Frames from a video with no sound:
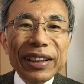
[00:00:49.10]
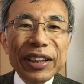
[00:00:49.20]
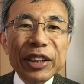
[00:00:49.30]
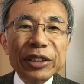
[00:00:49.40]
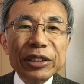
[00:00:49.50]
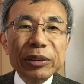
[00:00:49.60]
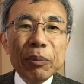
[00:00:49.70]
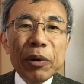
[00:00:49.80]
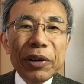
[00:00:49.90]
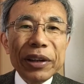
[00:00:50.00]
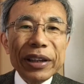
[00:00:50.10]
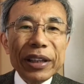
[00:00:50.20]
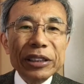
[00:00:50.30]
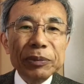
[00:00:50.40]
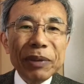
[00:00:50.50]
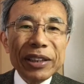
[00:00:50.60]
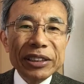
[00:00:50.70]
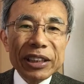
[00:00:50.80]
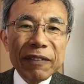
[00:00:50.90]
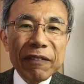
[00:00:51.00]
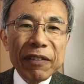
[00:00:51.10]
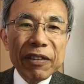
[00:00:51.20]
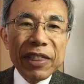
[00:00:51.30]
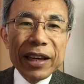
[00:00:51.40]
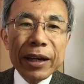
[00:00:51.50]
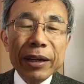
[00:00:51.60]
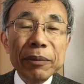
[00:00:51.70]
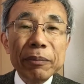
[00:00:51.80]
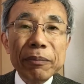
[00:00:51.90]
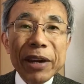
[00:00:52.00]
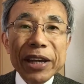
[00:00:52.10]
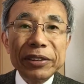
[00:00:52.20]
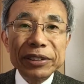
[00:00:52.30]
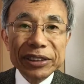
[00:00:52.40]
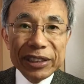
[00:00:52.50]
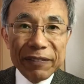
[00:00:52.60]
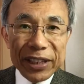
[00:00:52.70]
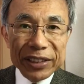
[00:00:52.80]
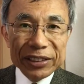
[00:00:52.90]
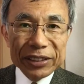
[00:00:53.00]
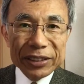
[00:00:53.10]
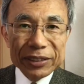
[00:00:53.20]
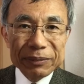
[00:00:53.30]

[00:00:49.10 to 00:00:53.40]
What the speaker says: is more expensive than mail surveys